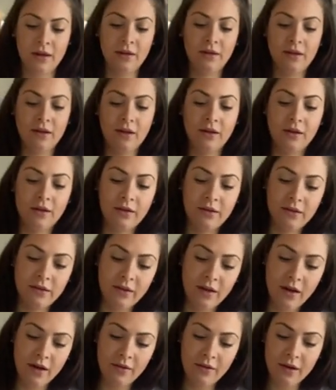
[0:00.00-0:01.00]
And I'm going to
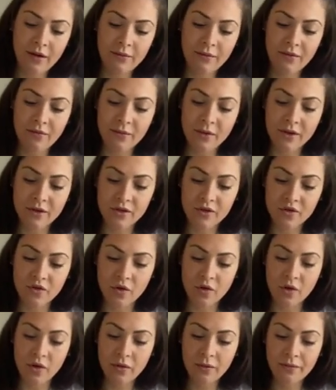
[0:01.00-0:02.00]
stir it with my
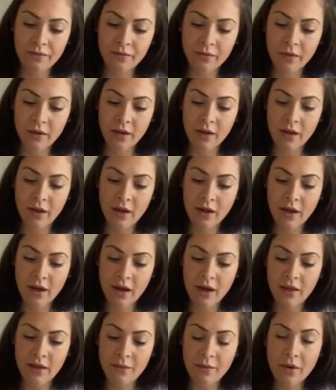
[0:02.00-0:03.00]
straw,
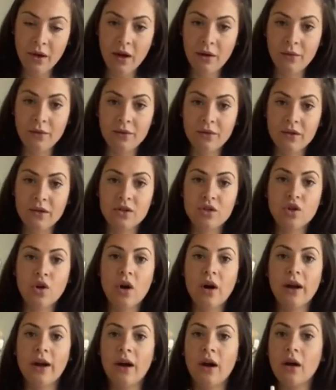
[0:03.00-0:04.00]
and then when I want to
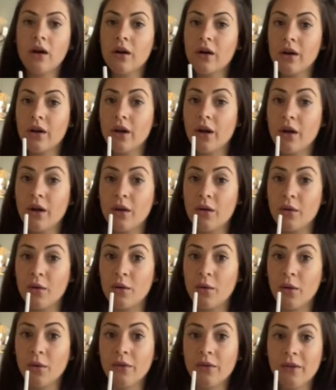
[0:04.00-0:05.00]
try it, I'm going to
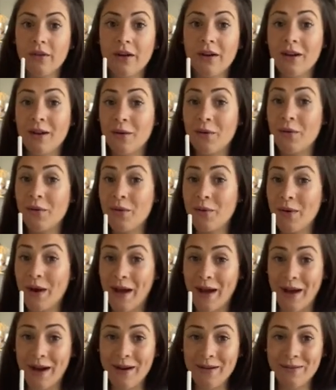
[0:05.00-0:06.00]
not suck it all the
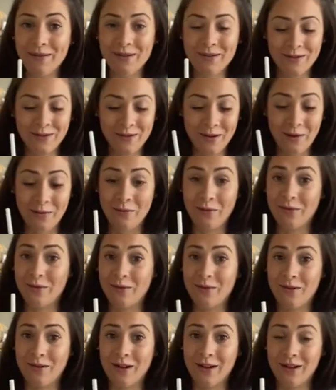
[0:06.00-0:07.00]
way up, because you don't want
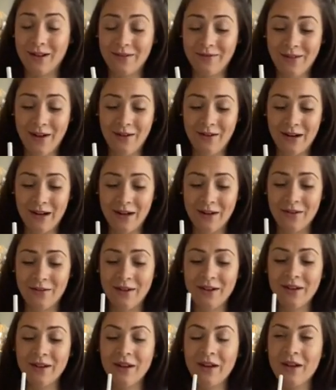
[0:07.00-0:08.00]
to drink fairy
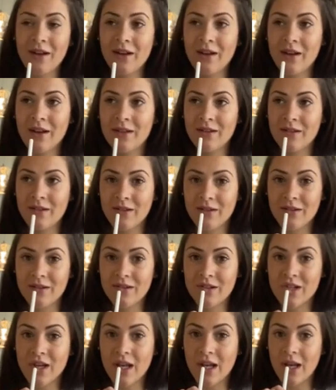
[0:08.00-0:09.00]
liquid.
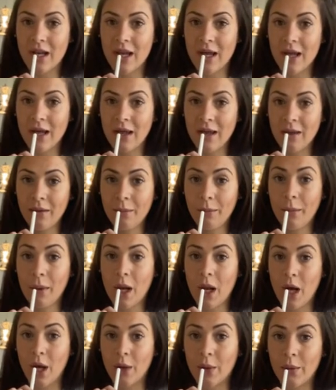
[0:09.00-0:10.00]
Just gently
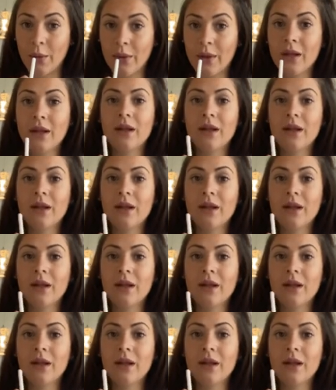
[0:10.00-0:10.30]
blow,